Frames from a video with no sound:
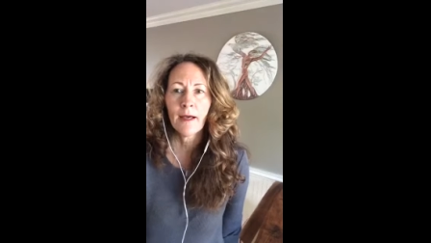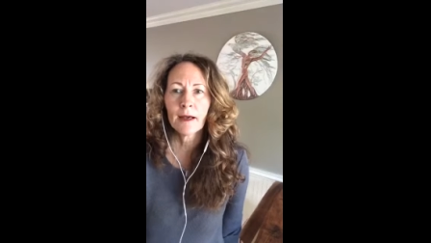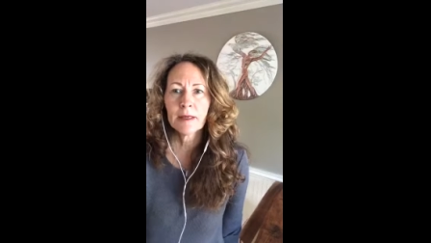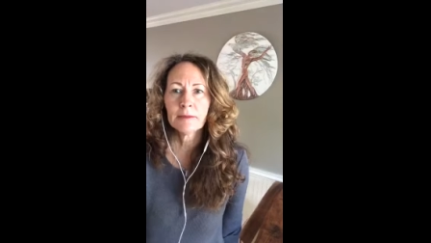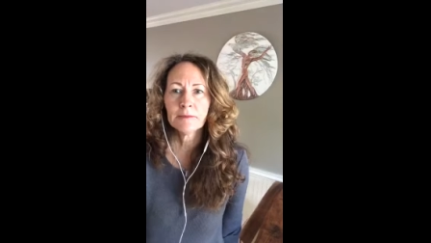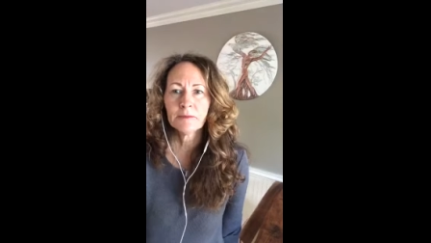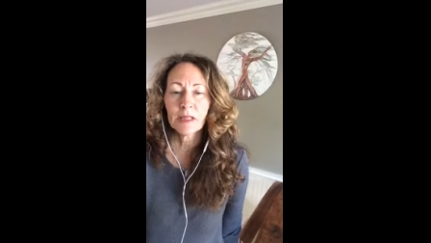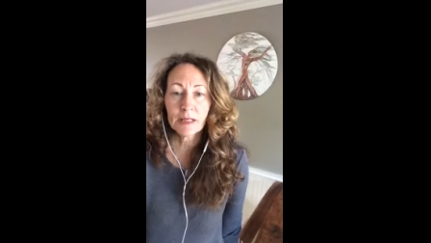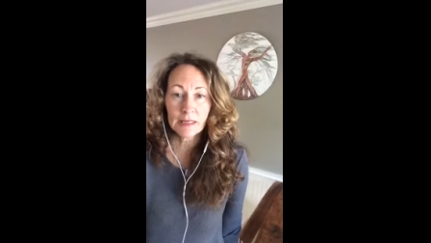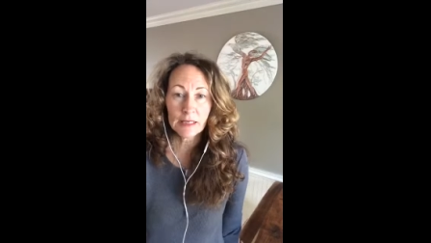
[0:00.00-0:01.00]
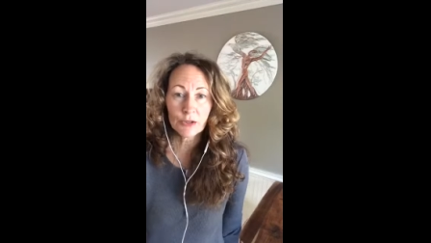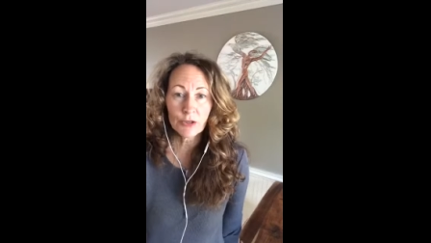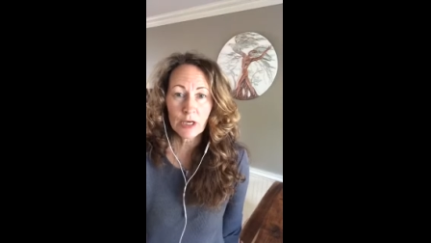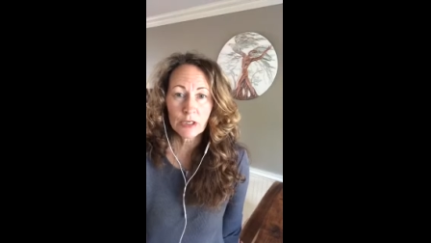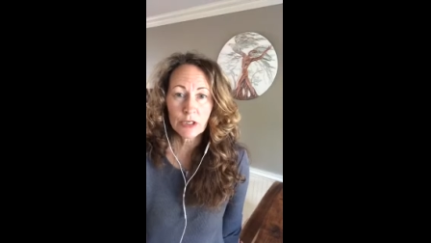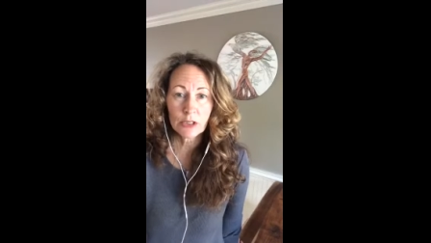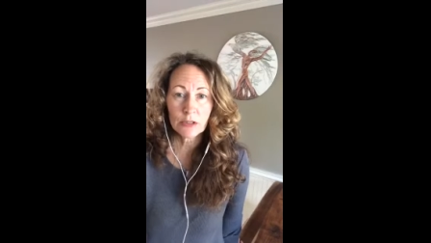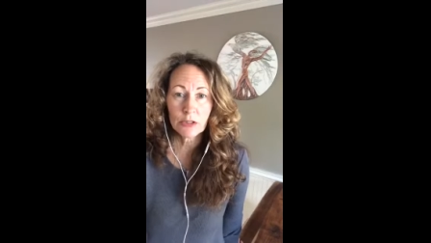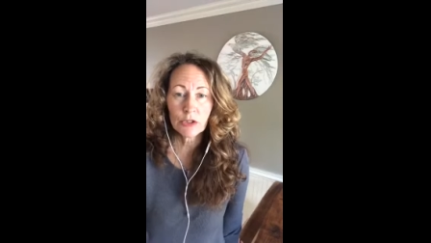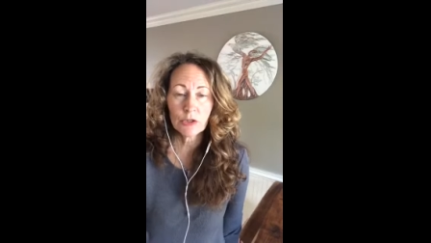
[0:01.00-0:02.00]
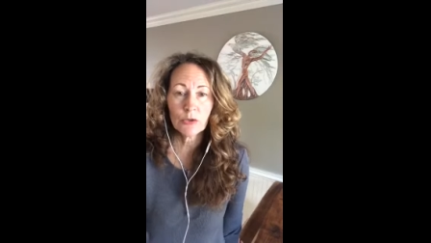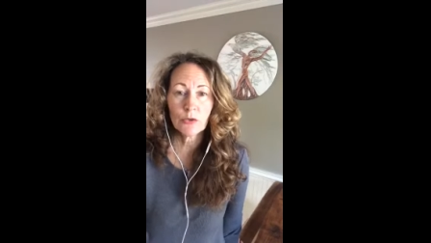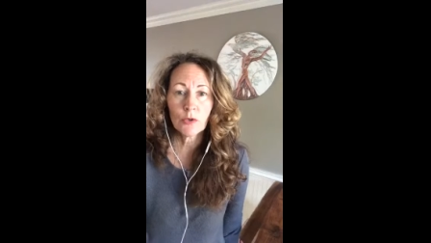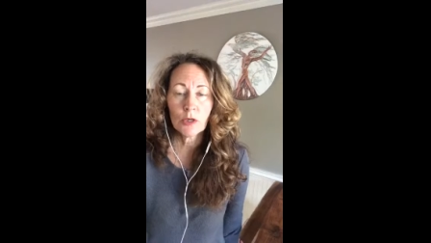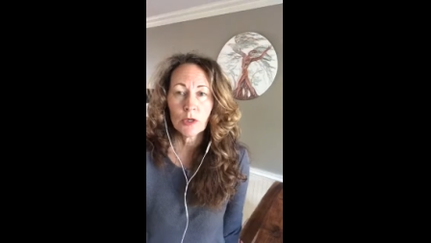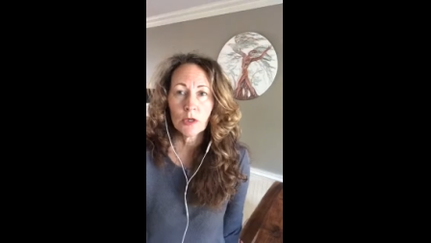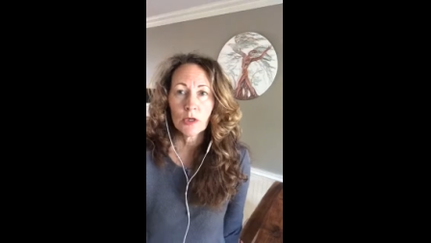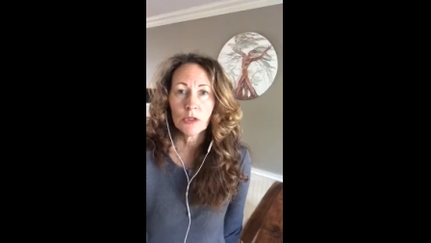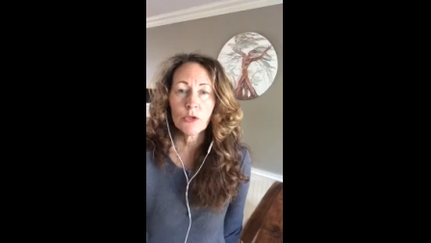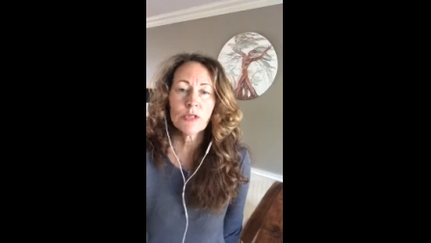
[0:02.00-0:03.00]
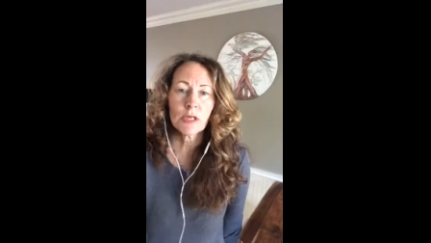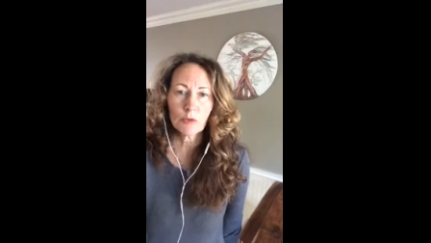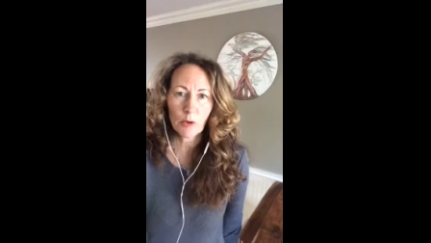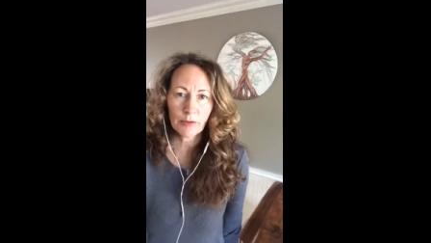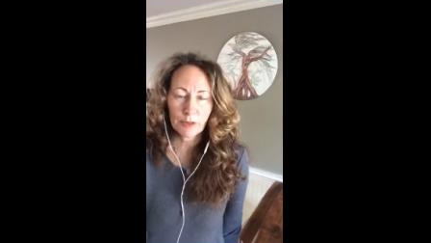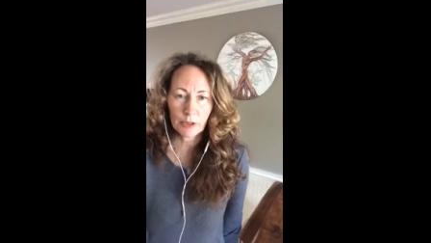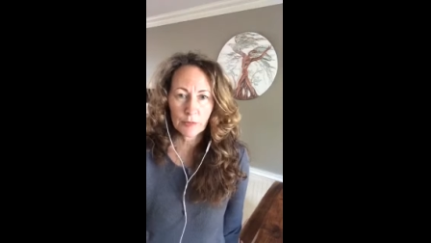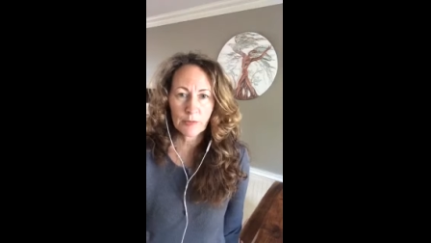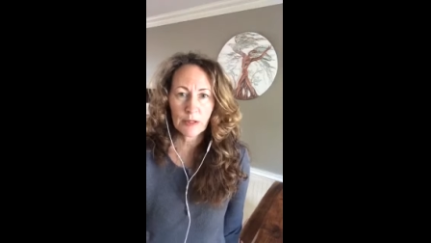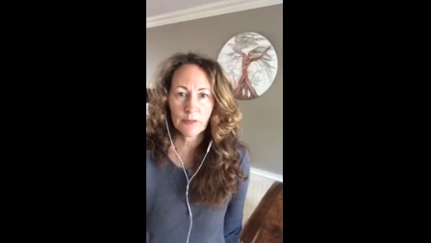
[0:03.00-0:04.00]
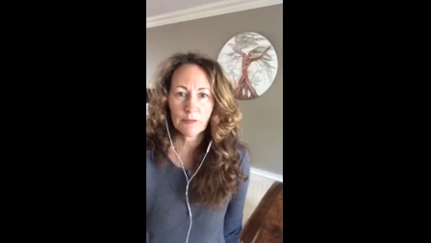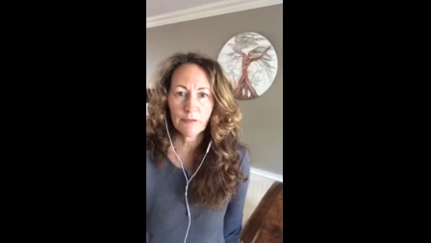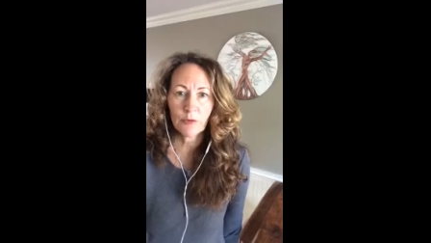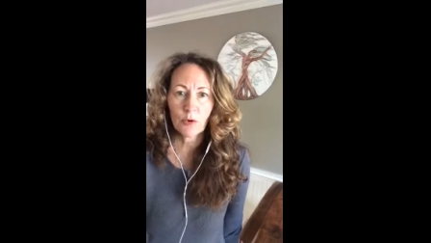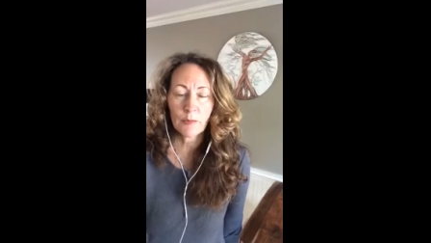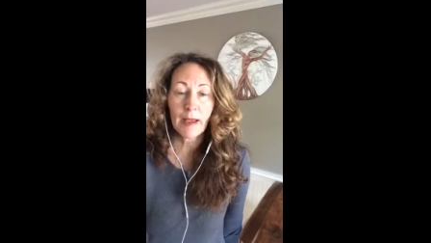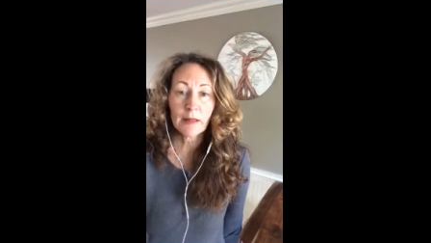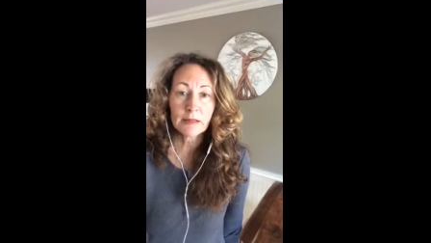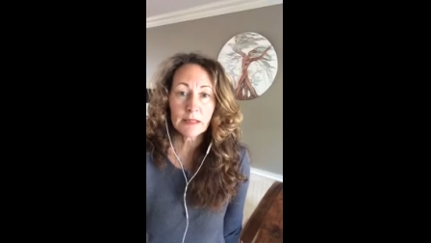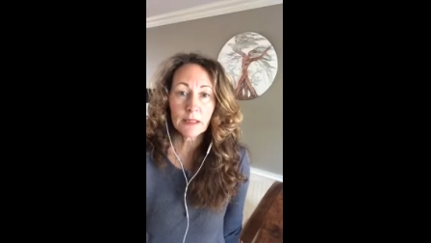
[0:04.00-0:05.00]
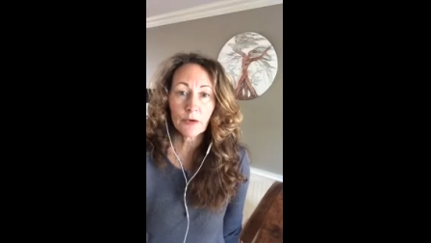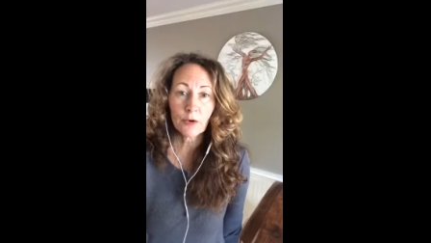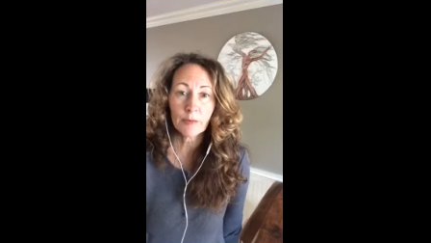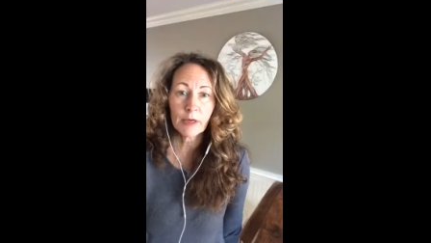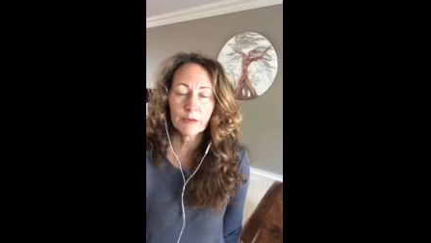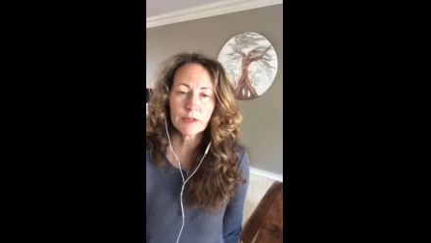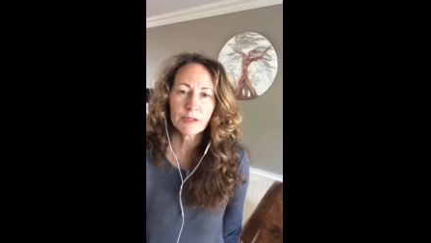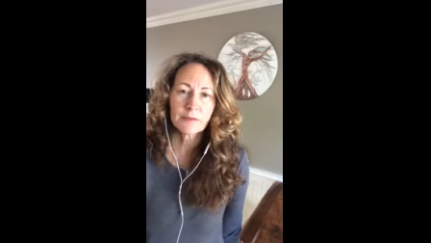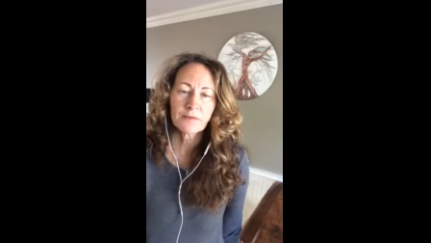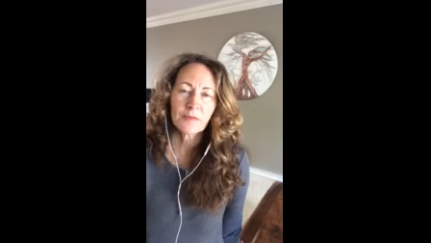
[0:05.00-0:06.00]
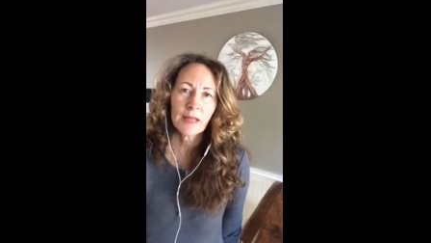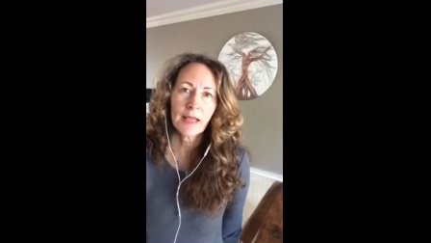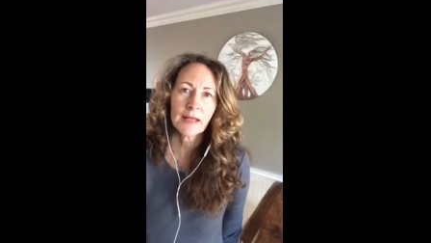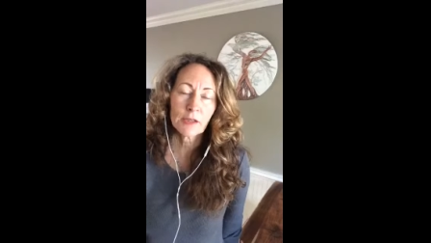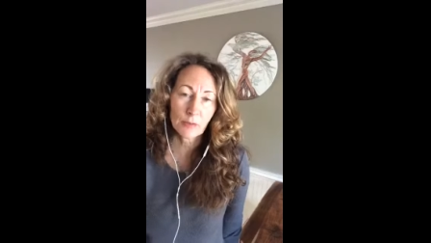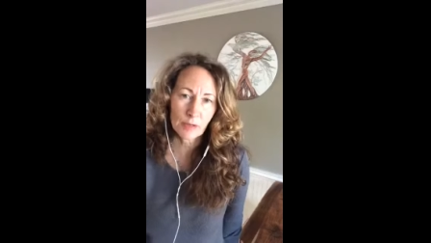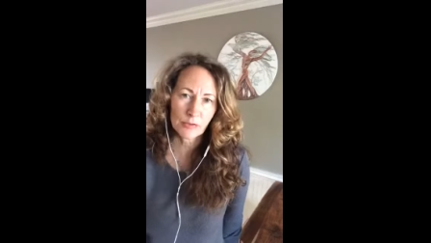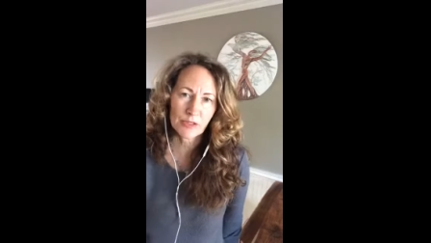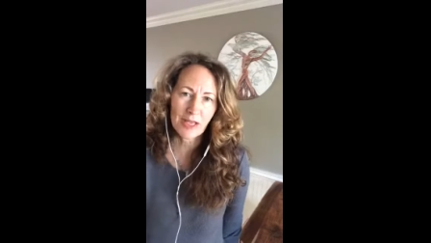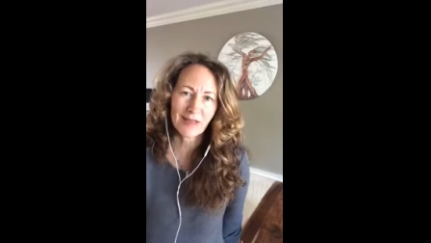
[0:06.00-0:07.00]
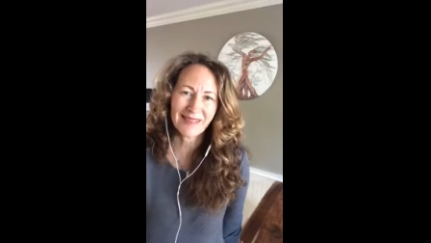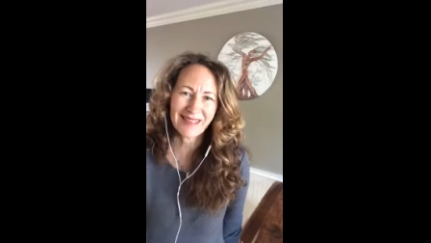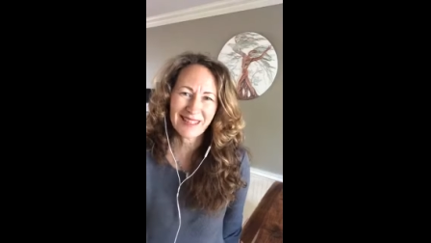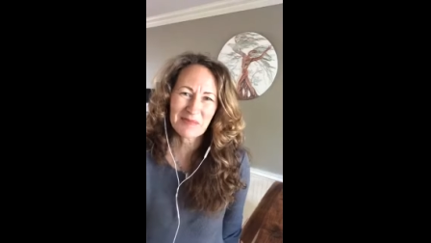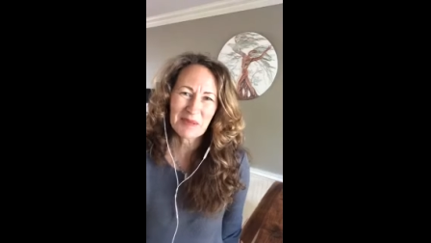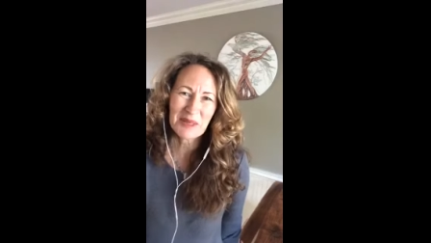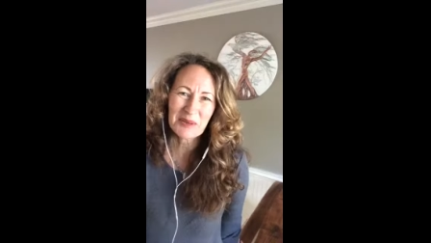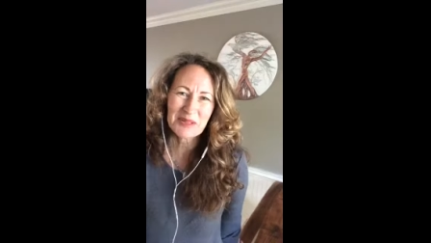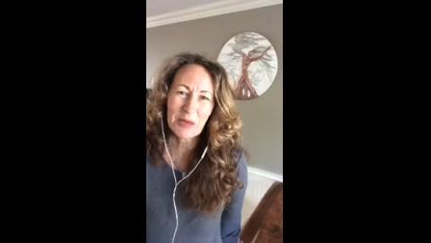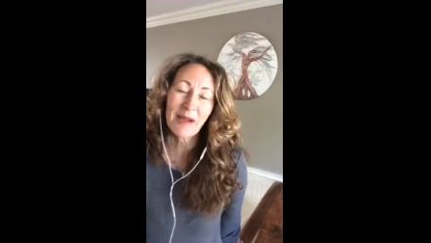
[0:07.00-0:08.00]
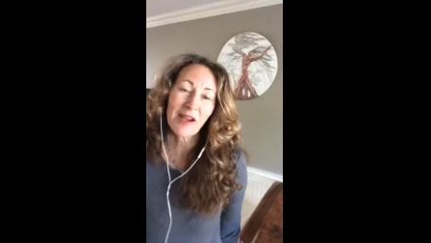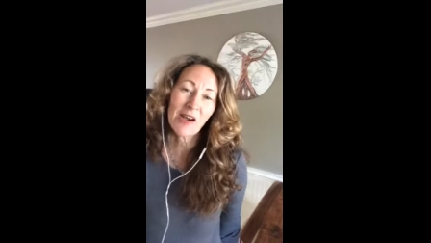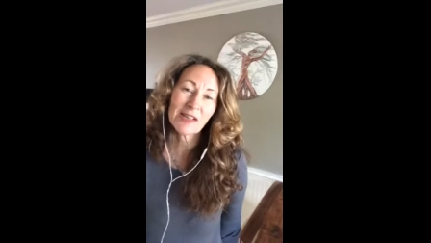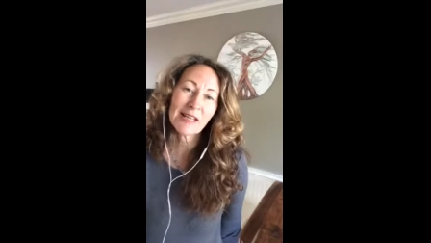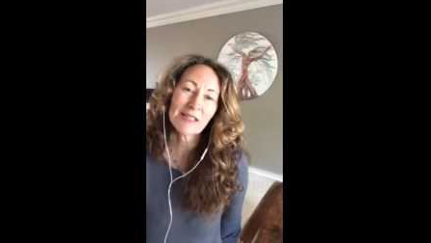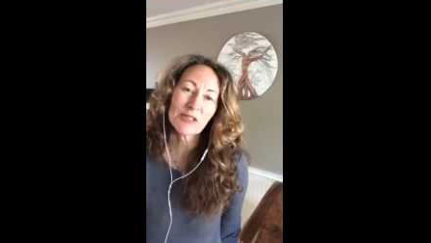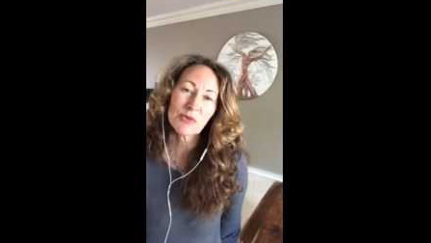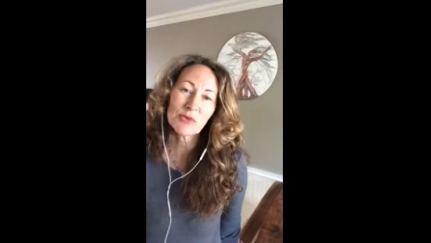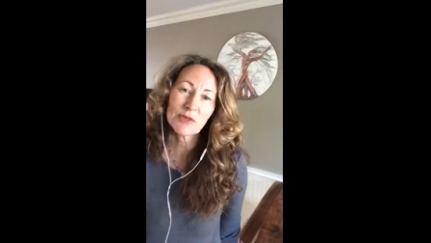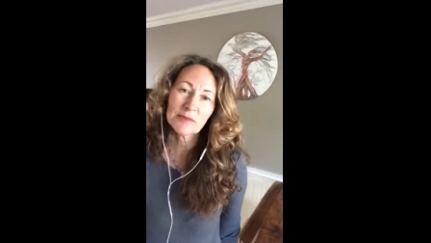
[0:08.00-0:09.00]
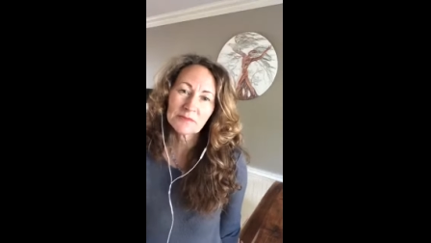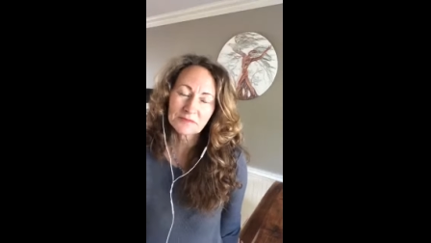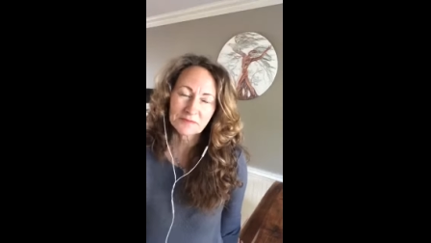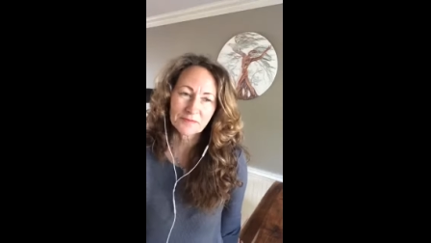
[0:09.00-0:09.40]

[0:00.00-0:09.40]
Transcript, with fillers: um, and an introduction to using aromatherapy for balancing hormones. And I'll post that link below. It's on my online school